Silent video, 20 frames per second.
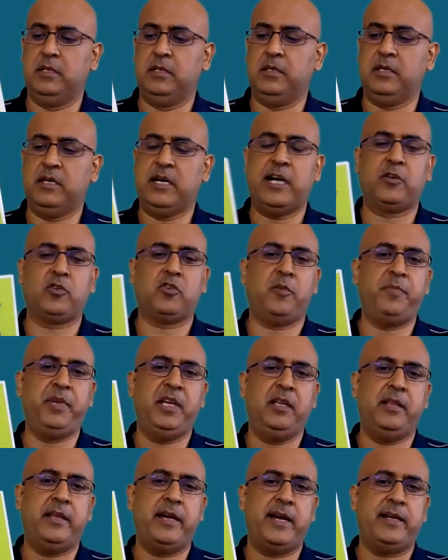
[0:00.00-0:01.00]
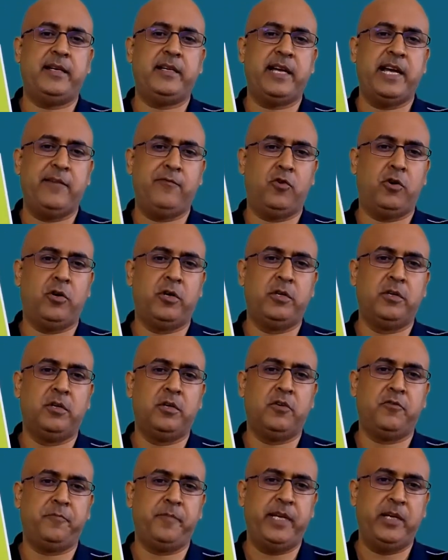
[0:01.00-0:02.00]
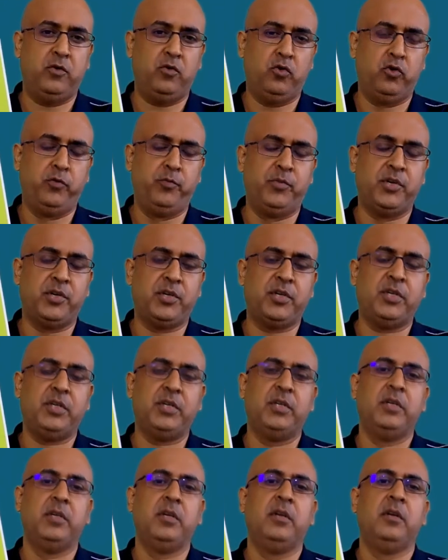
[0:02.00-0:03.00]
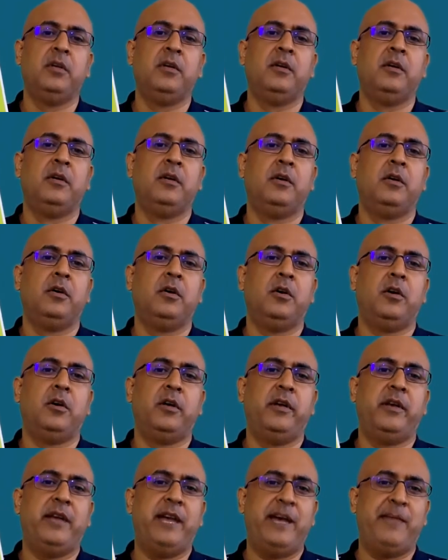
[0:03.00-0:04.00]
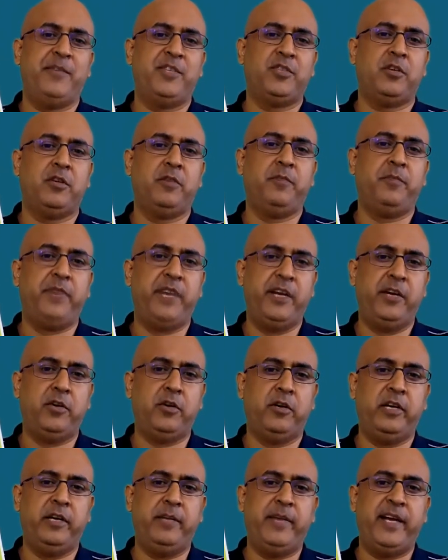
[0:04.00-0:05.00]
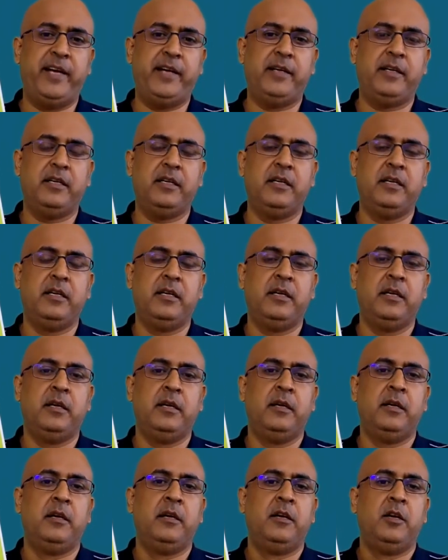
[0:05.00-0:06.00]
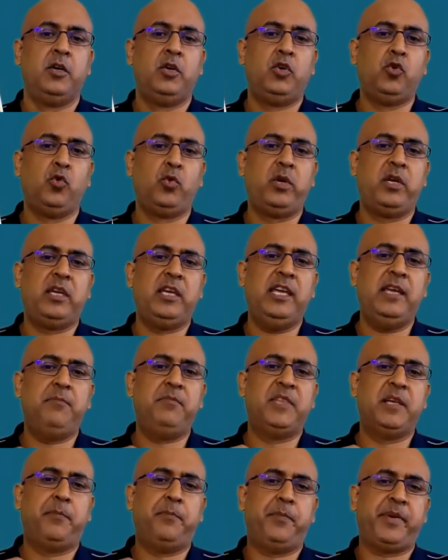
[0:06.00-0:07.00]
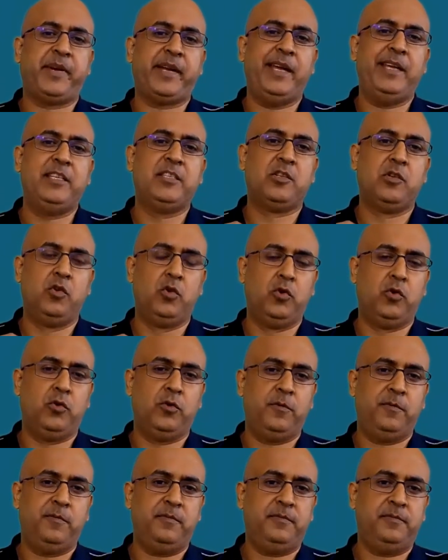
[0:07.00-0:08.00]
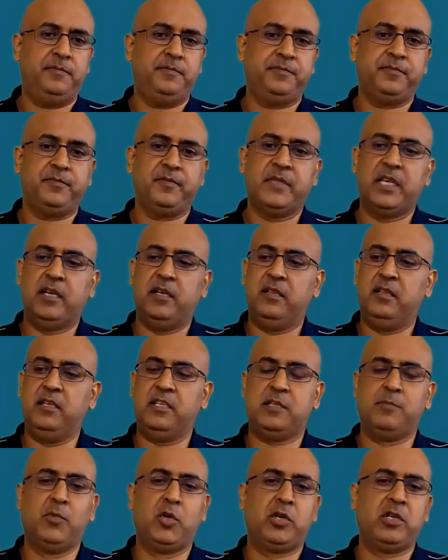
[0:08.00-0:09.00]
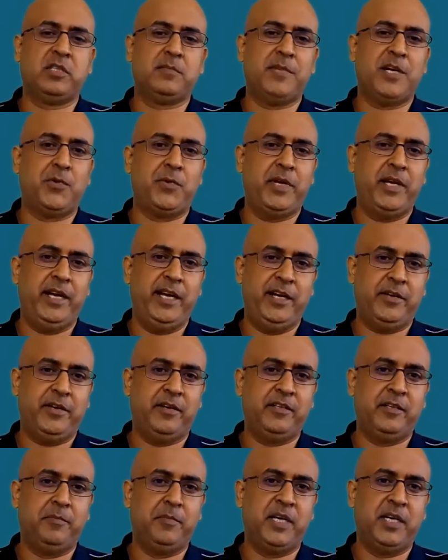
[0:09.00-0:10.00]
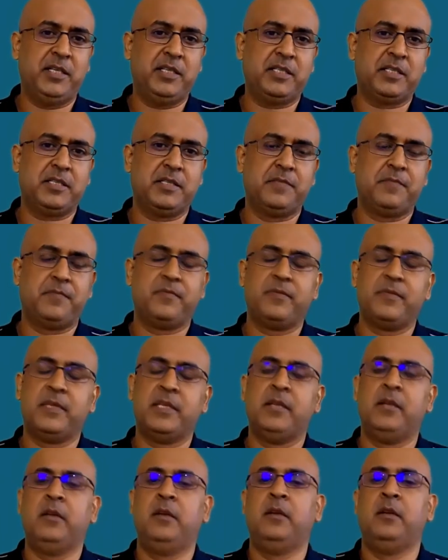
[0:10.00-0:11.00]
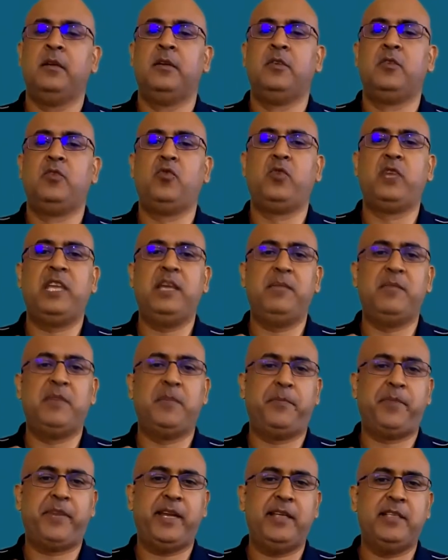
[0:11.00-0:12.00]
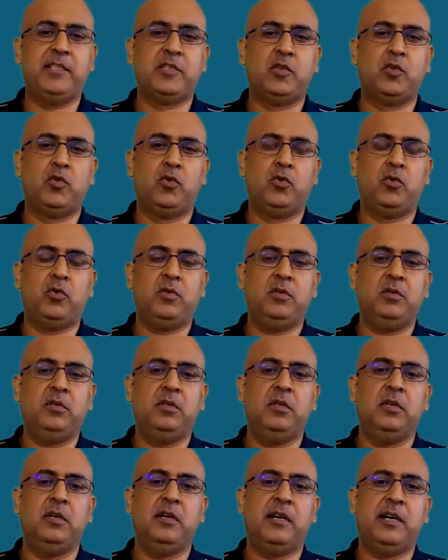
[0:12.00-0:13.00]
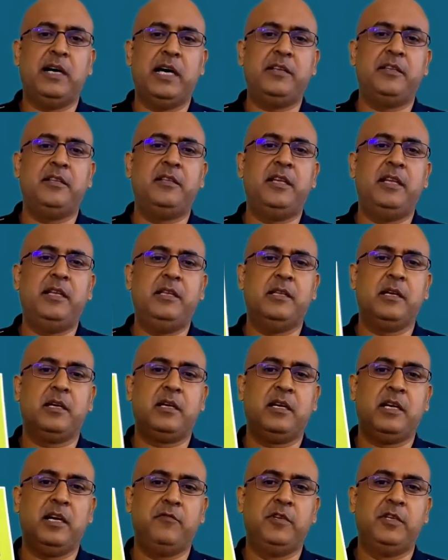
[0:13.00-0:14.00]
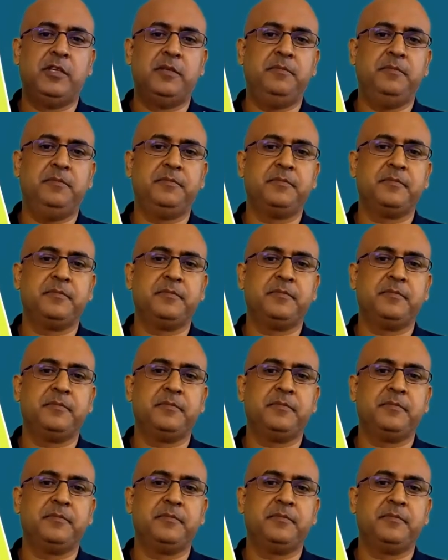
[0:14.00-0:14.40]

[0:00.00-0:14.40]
hard copy that I've ordered of my own book on Amazon Print on Demand. To keep the price low, this book is about $800. To keep the price low, other than the cover,